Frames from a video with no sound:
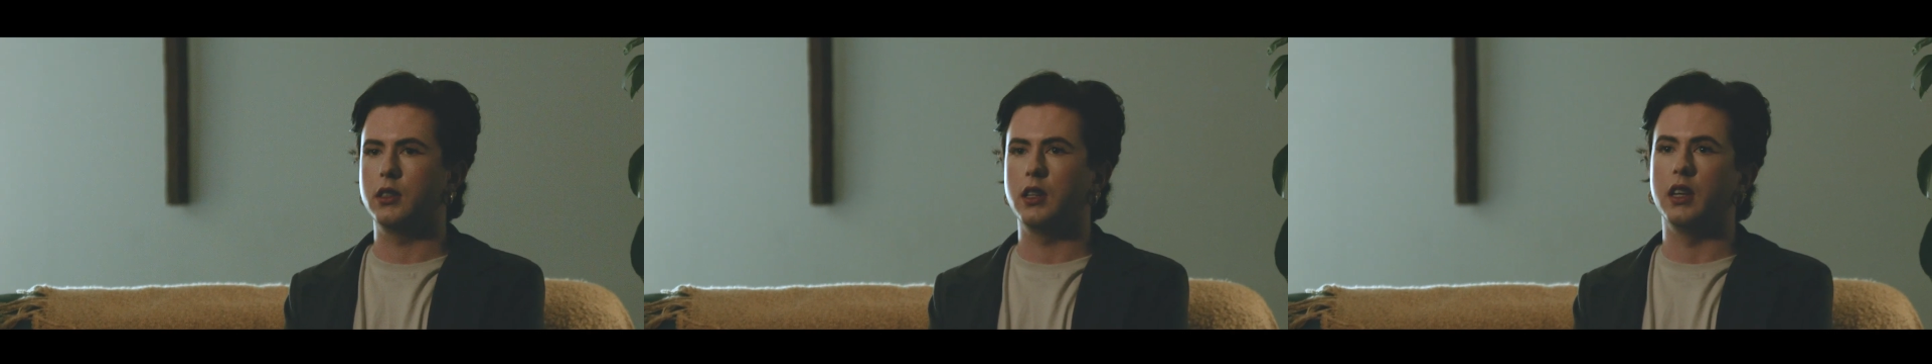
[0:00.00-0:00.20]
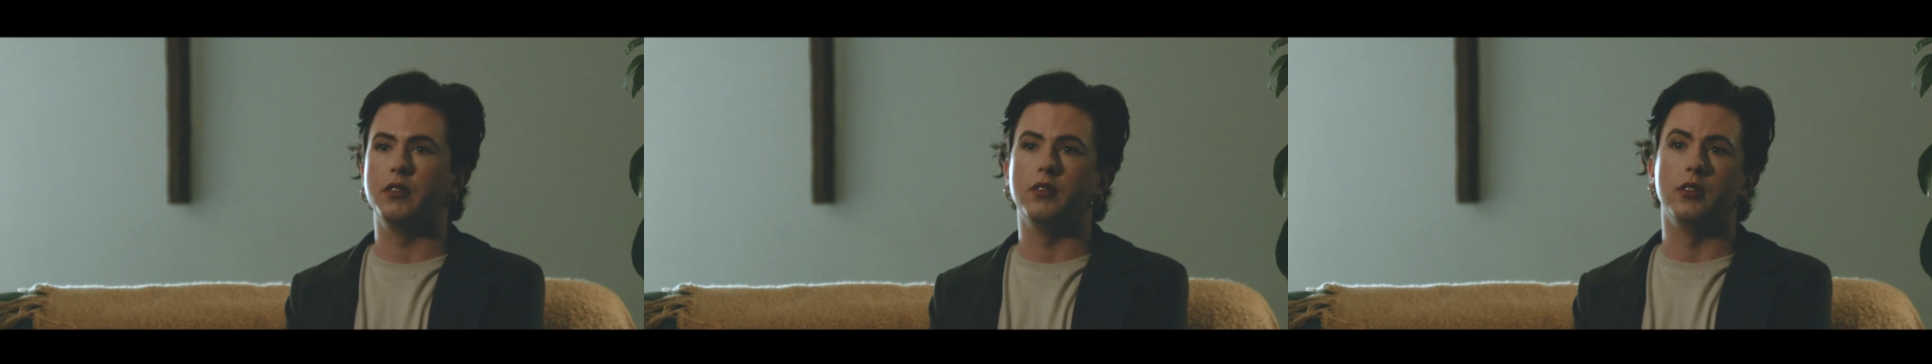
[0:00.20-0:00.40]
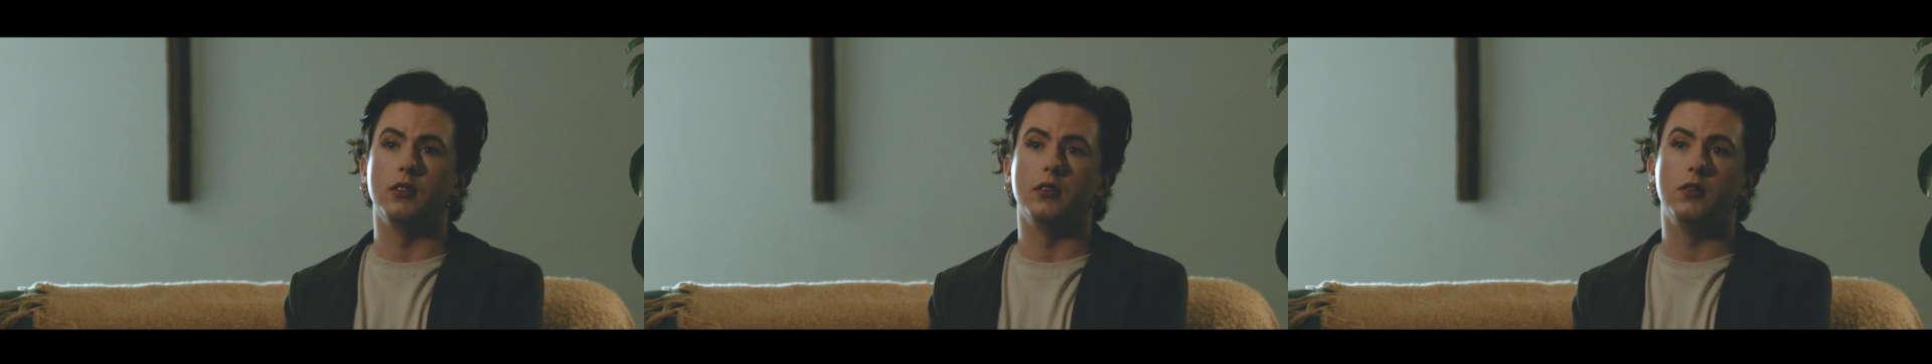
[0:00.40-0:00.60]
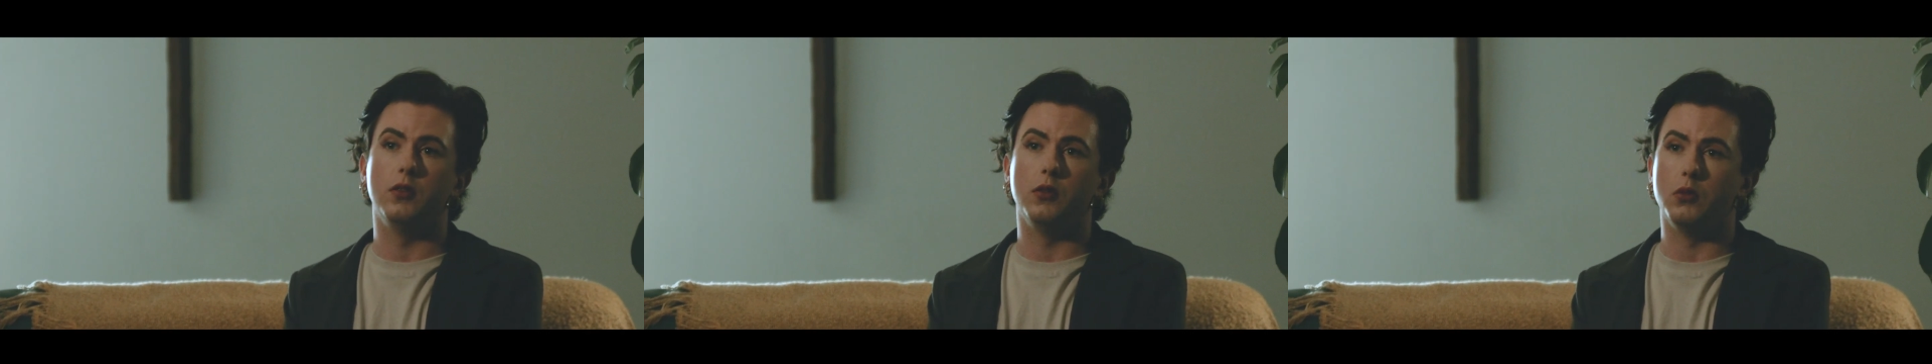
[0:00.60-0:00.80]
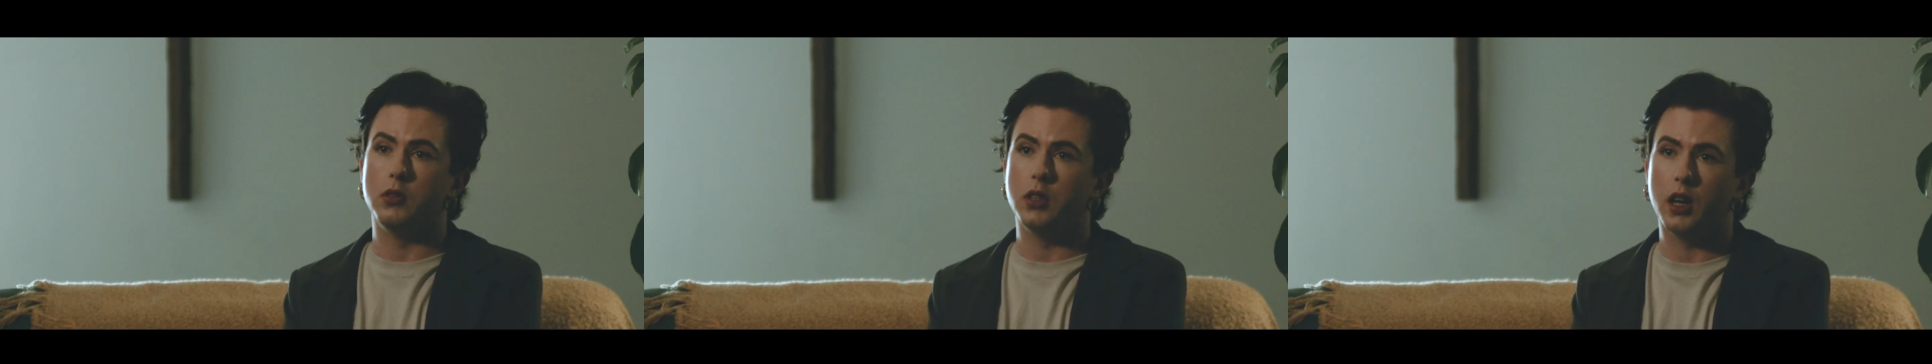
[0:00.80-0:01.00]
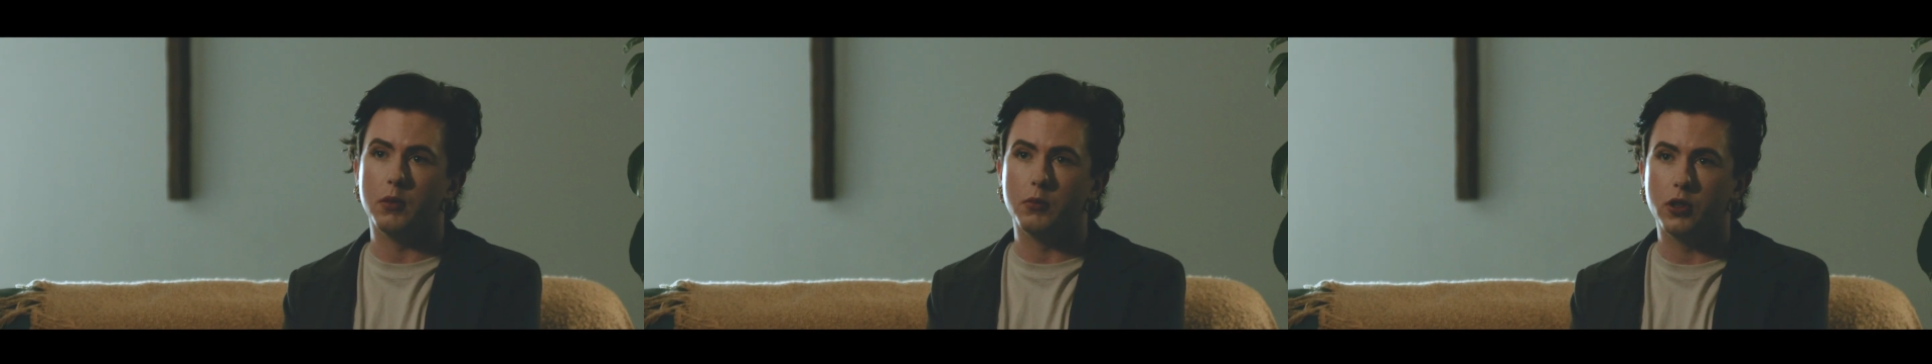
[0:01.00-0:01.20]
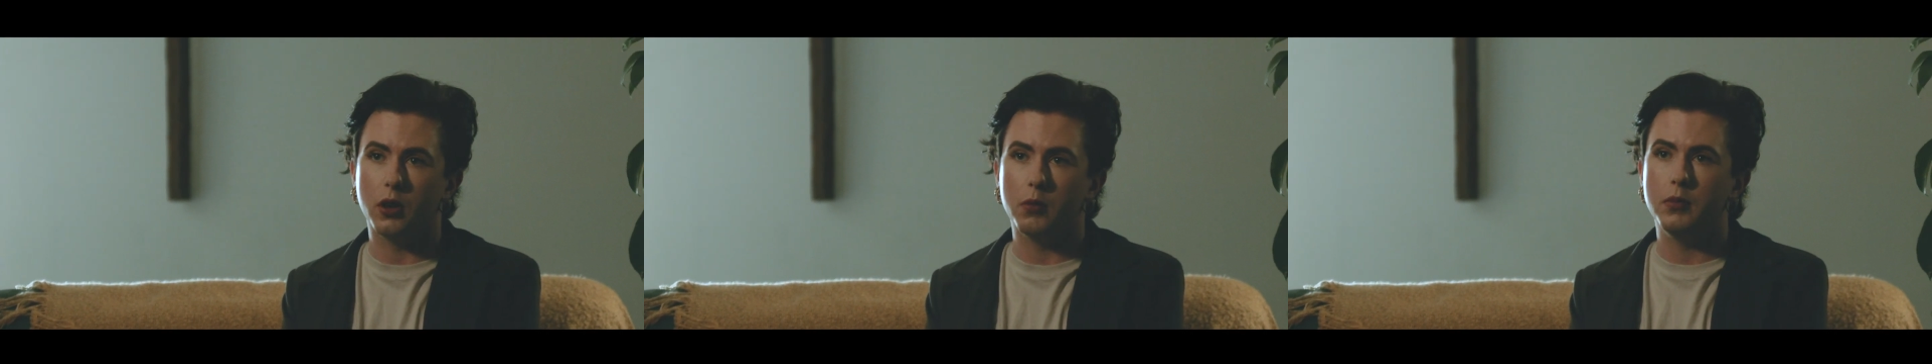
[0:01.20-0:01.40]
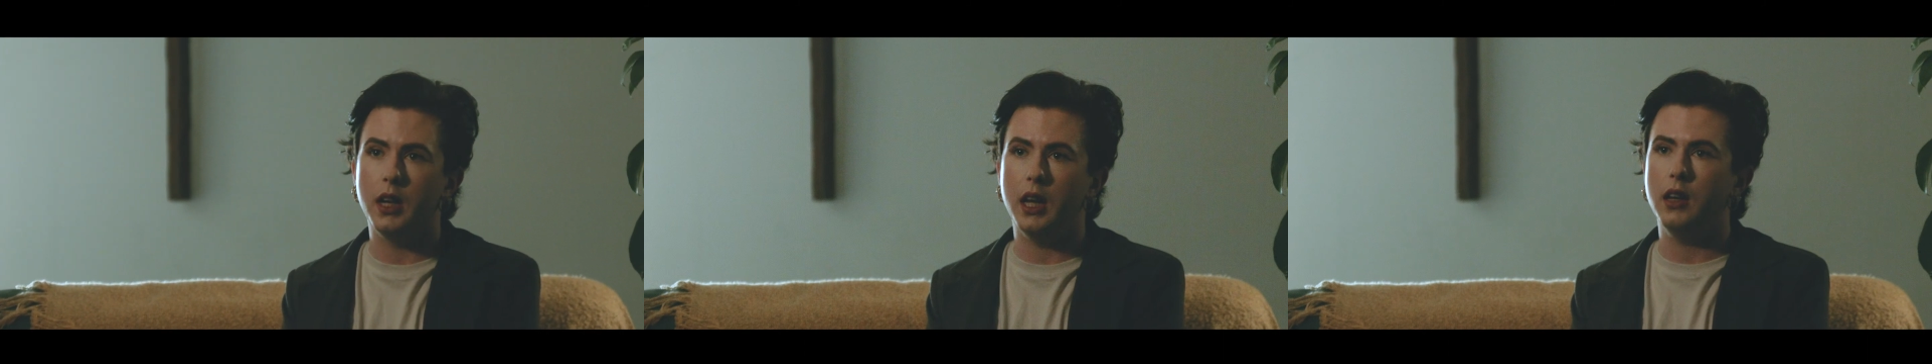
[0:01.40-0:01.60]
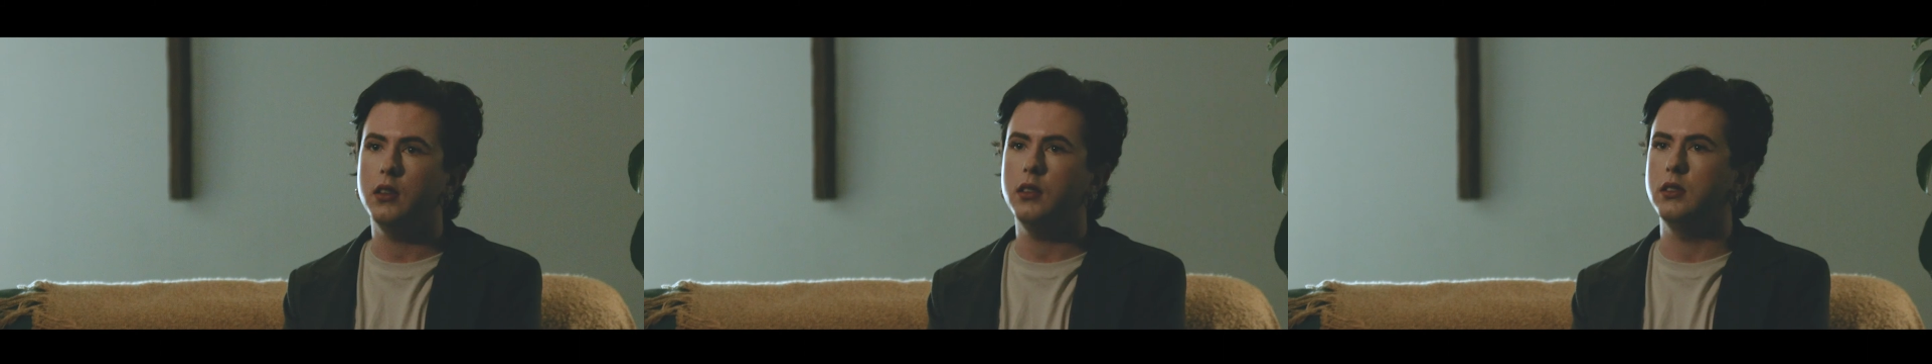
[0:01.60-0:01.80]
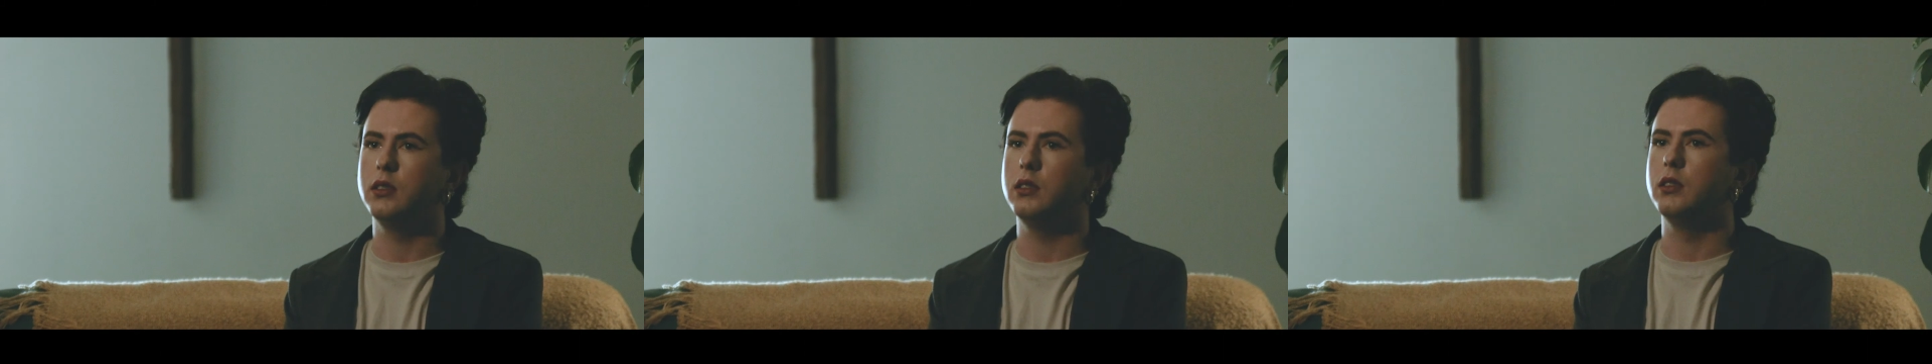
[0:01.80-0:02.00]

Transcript: I have a full-time job now.